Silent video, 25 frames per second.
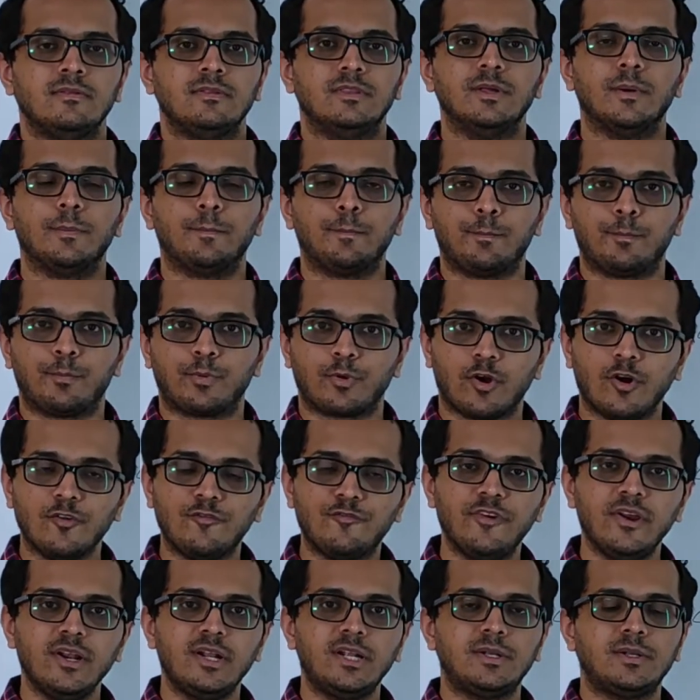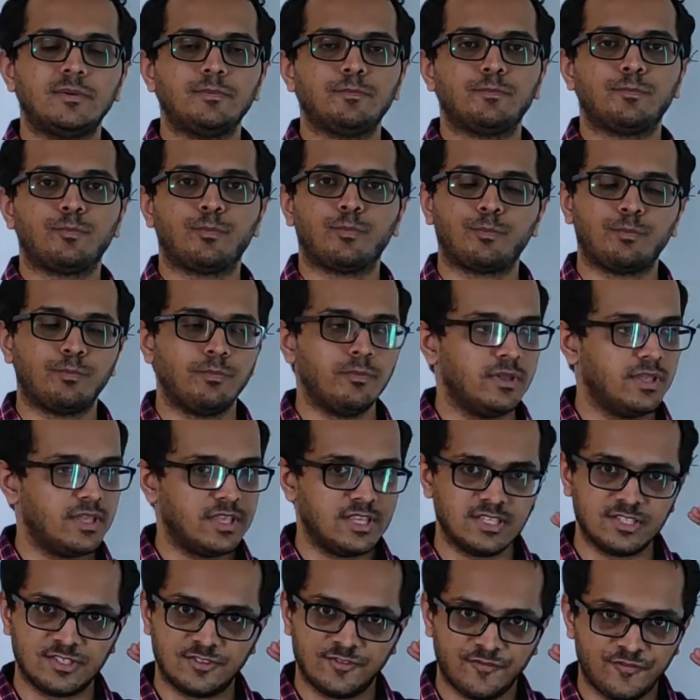the profit
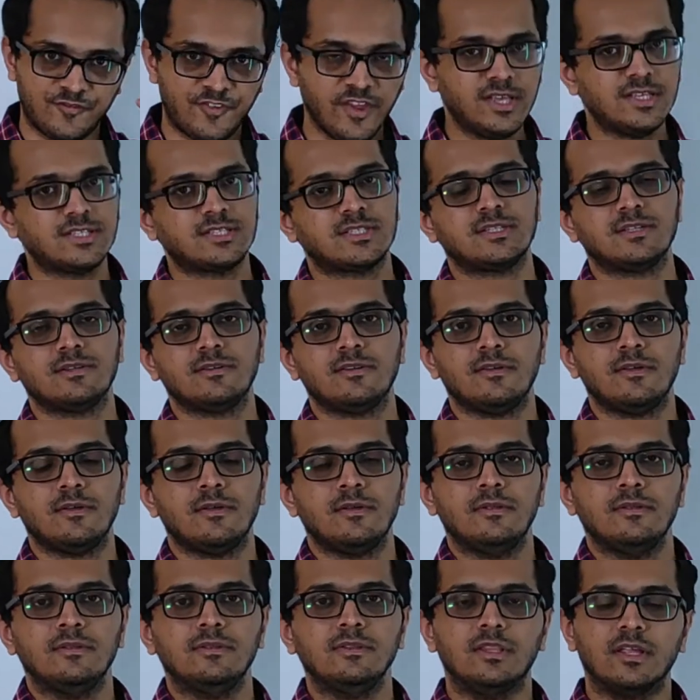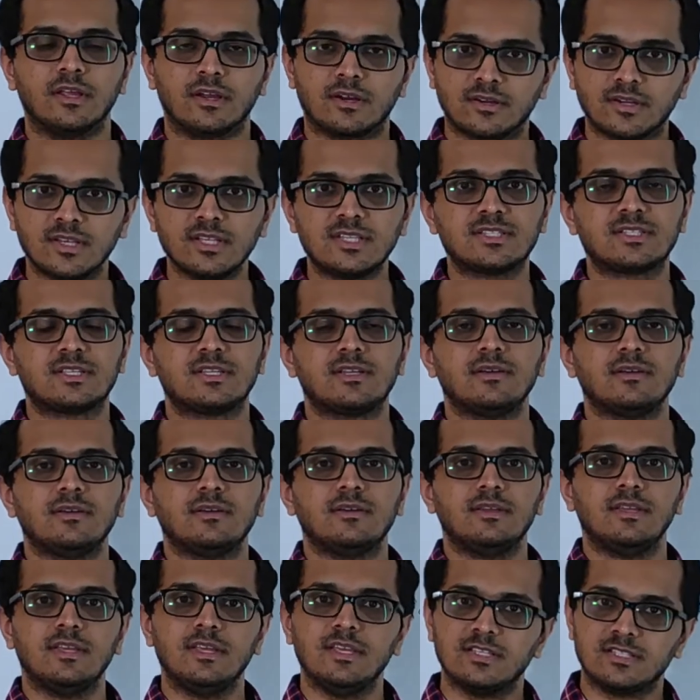is fixed, the risk
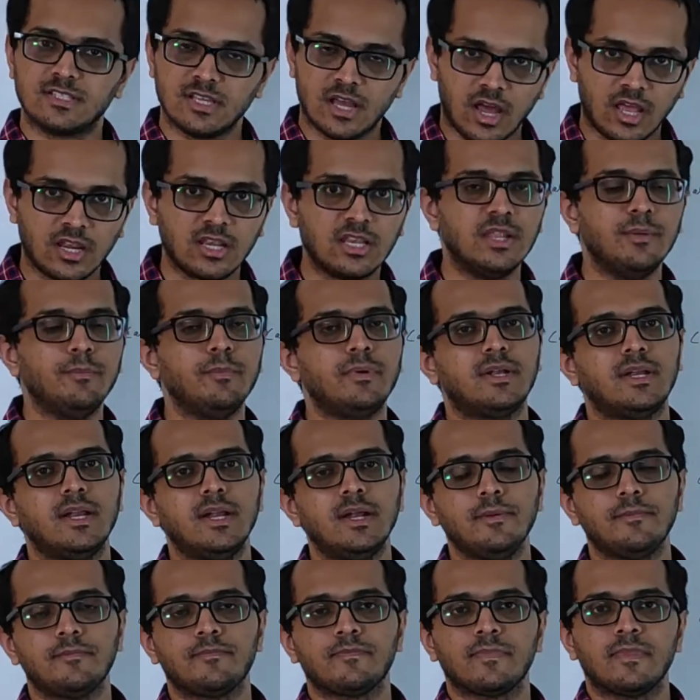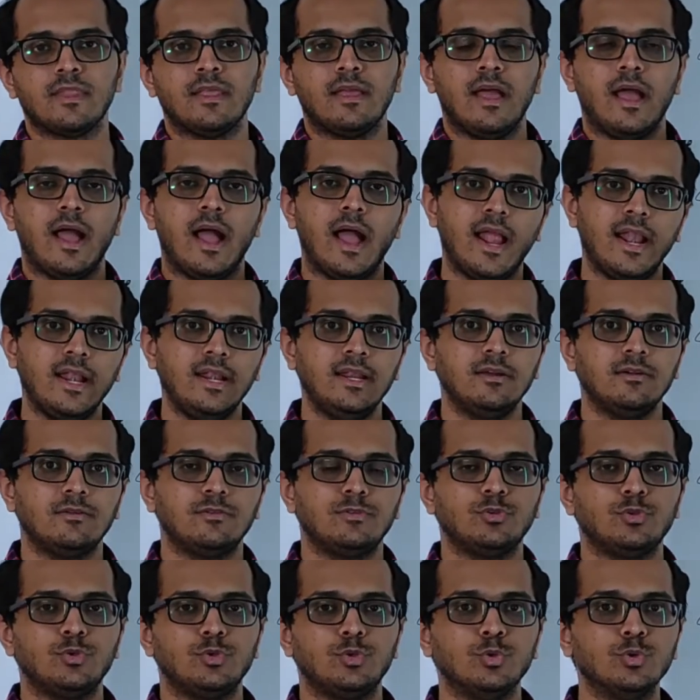is unlimited, and
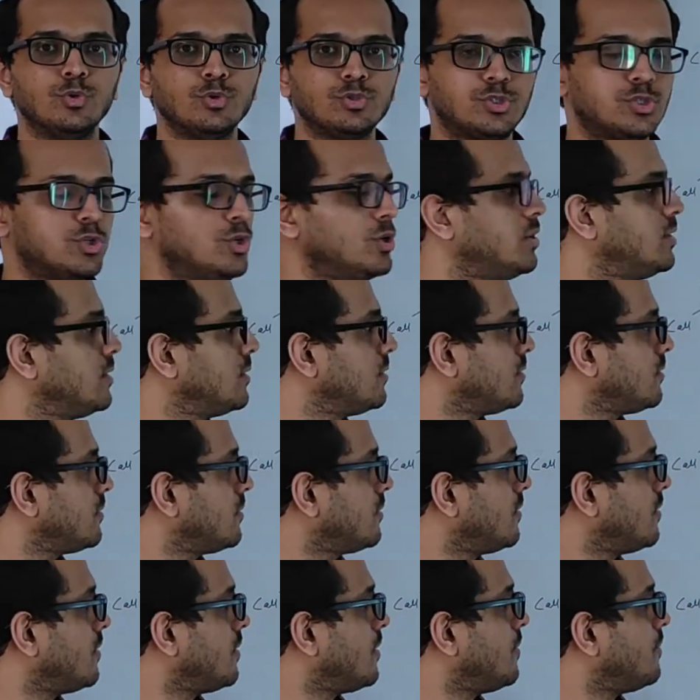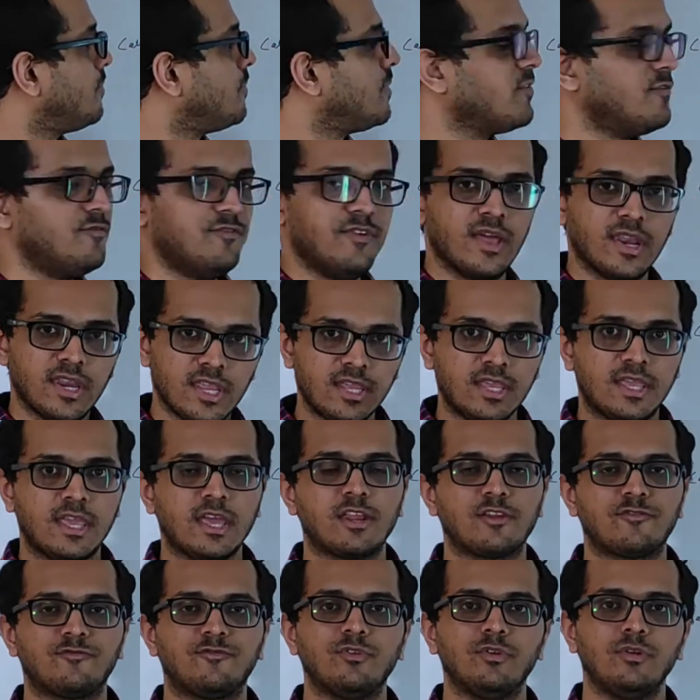you should be very
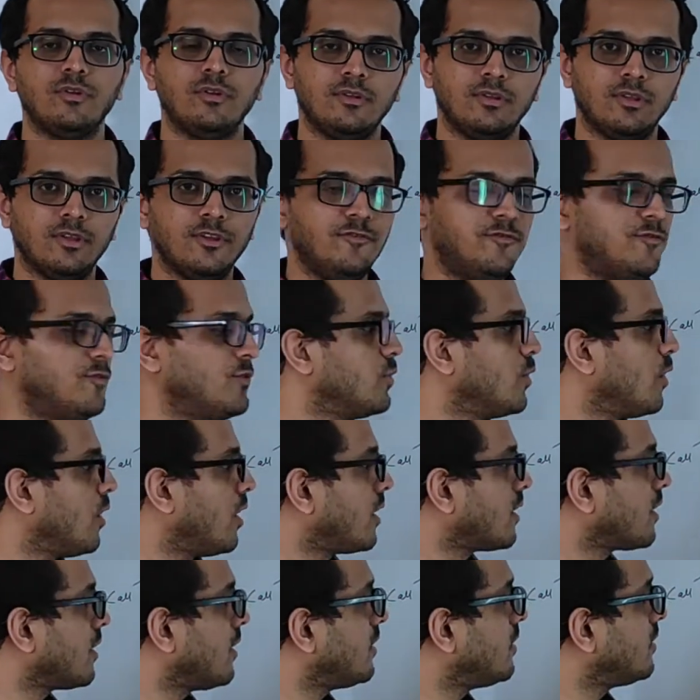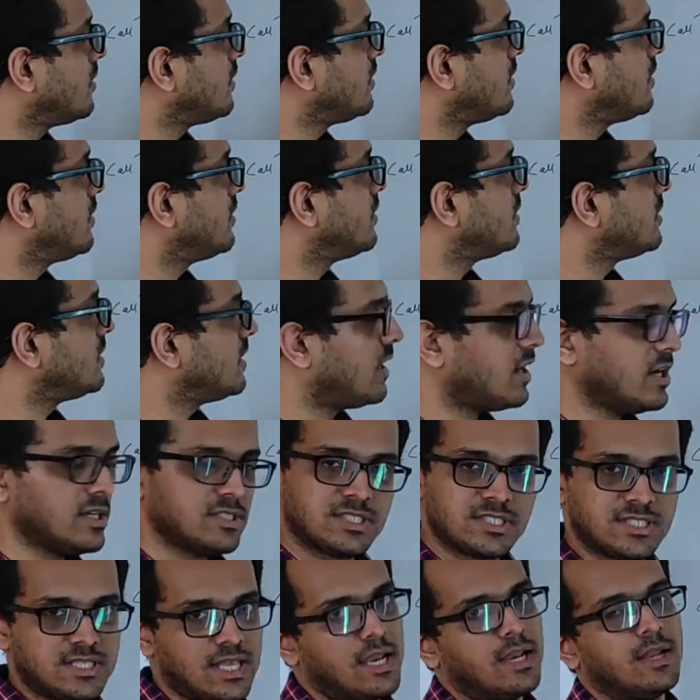careful if you are a
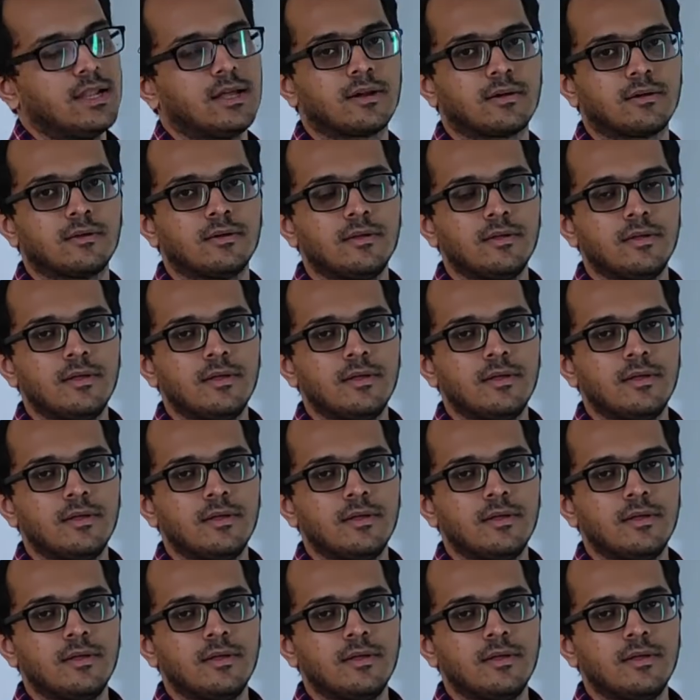seller.